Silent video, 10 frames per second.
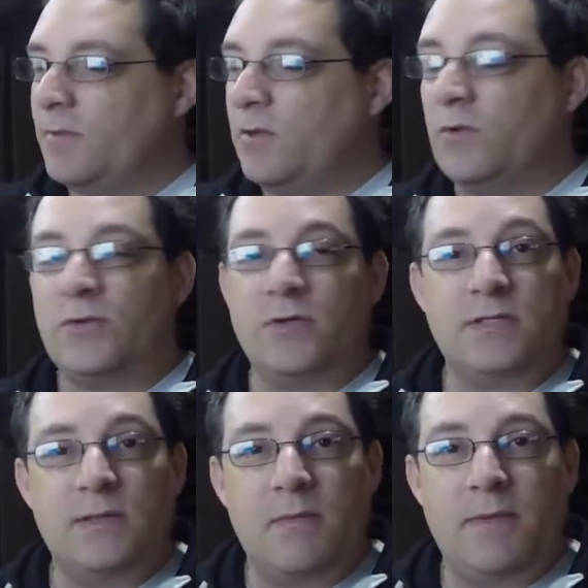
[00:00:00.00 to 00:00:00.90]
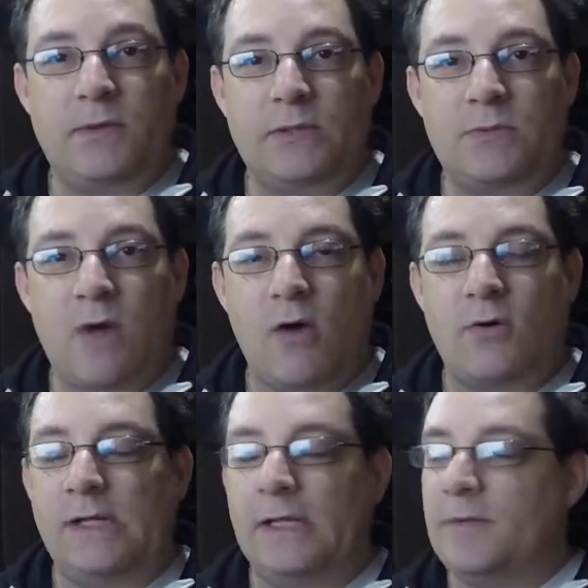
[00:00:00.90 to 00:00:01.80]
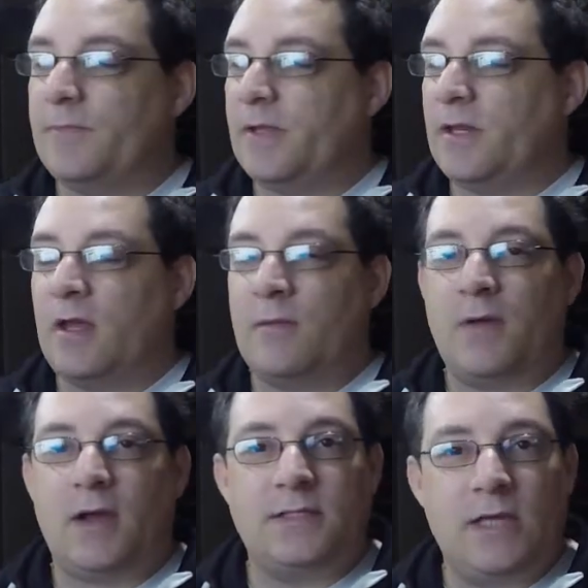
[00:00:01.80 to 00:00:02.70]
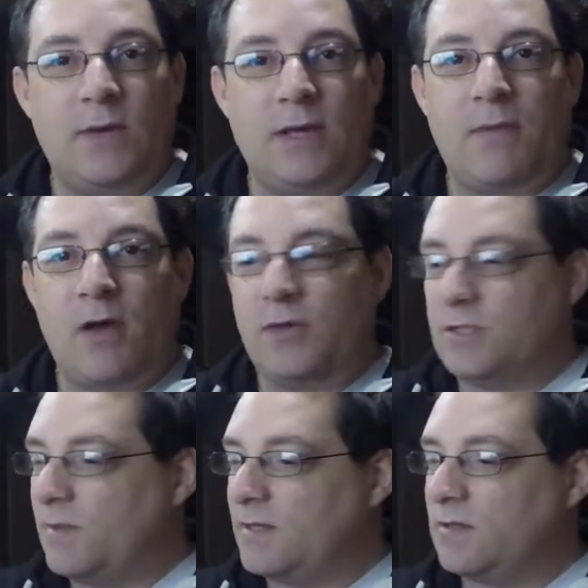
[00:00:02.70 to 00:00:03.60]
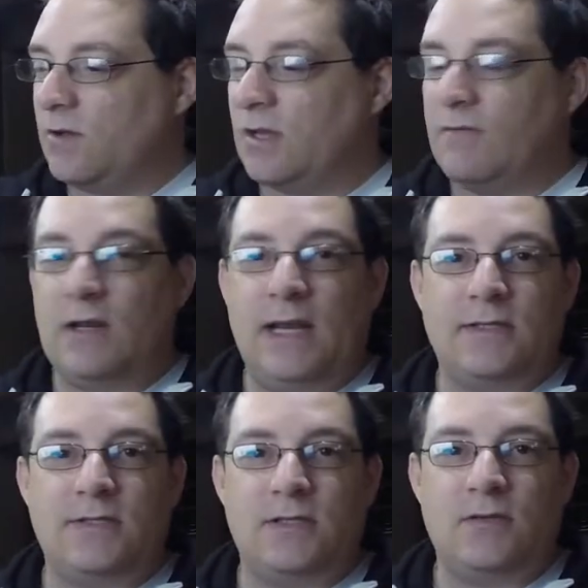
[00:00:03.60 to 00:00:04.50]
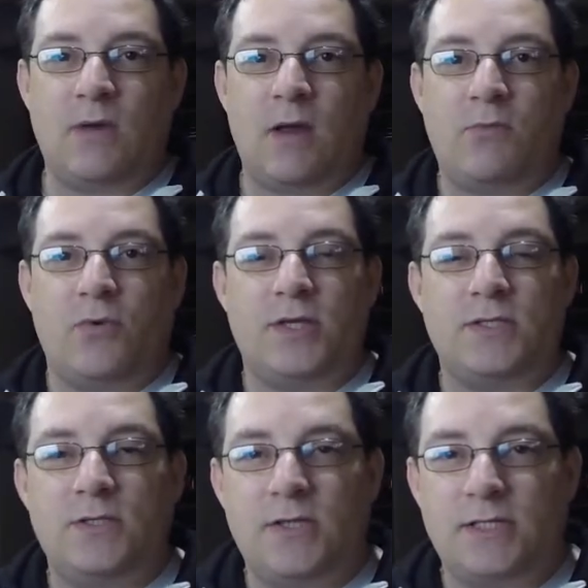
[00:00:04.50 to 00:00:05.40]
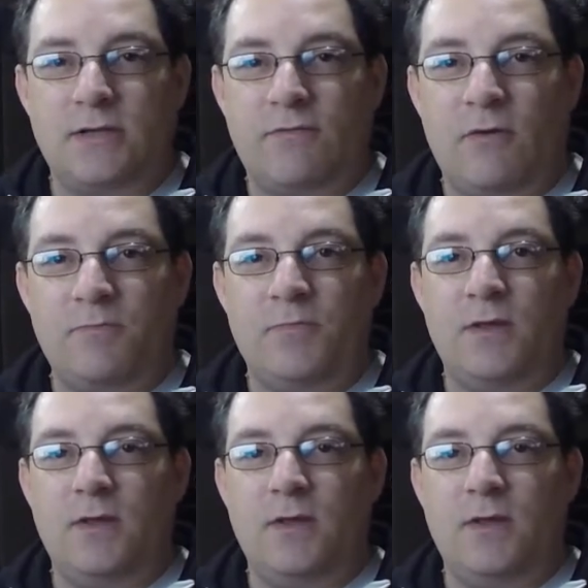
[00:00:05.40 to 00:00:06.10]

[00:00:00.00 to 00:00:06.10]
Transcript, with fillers: if you want to do a similar build as well, then um, I can tell you where you can buy all these bits. So I'll give you the links to where I bought this chassis from,